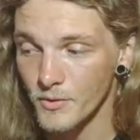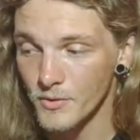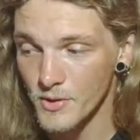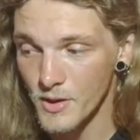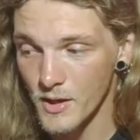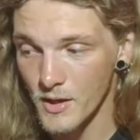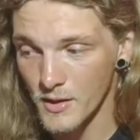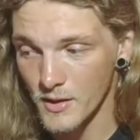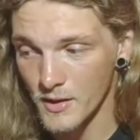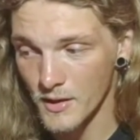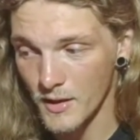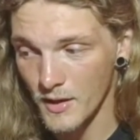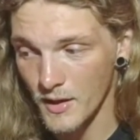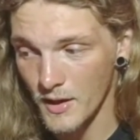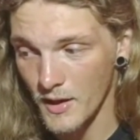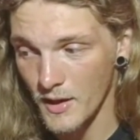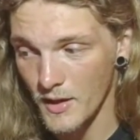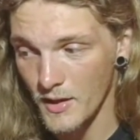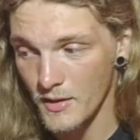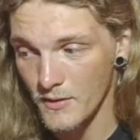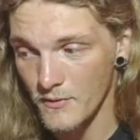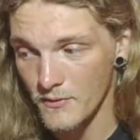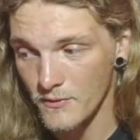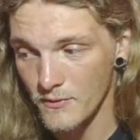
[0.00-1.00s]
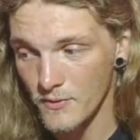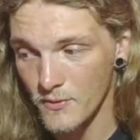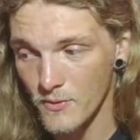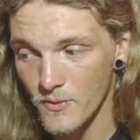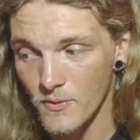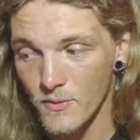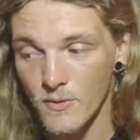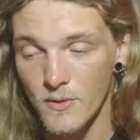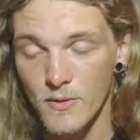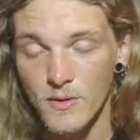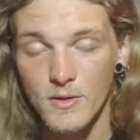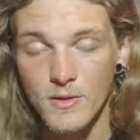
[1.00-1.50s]
You're talking
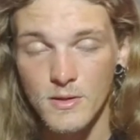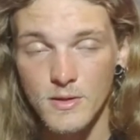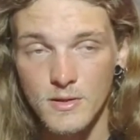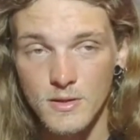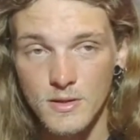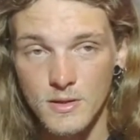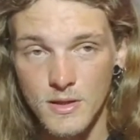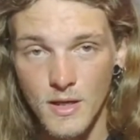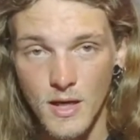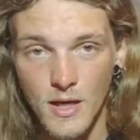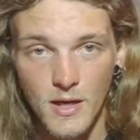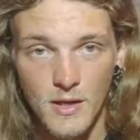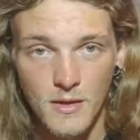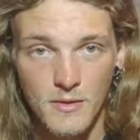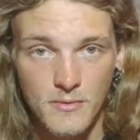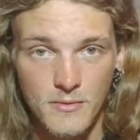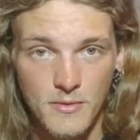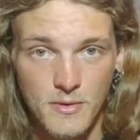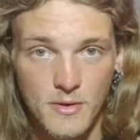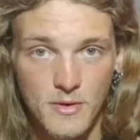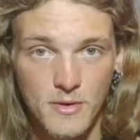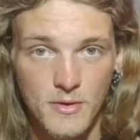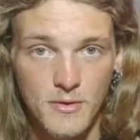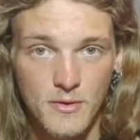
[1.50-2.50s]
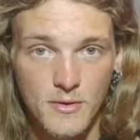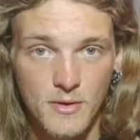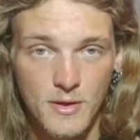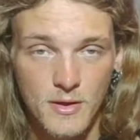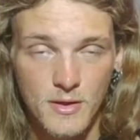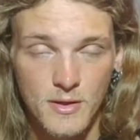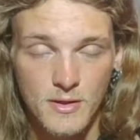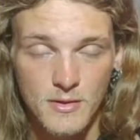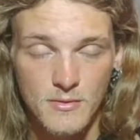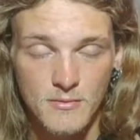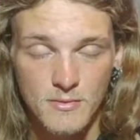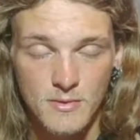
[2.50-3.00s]
84 to 93
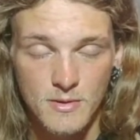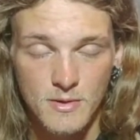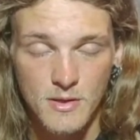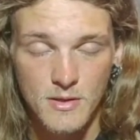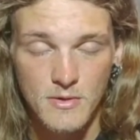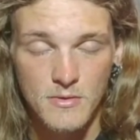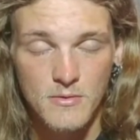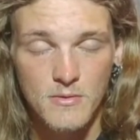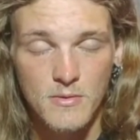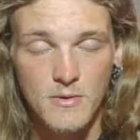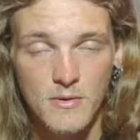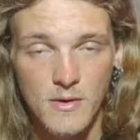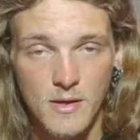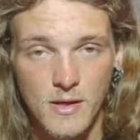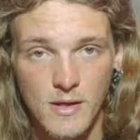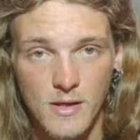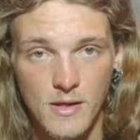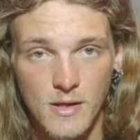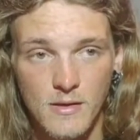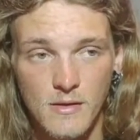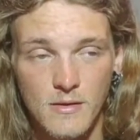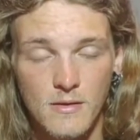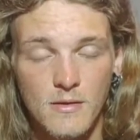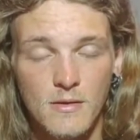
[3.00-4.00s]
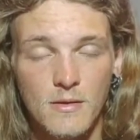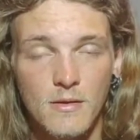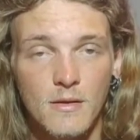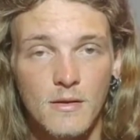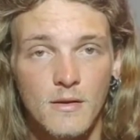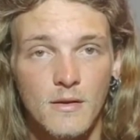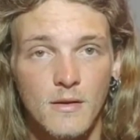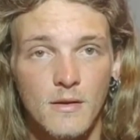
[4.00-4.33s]
degrees residual heat.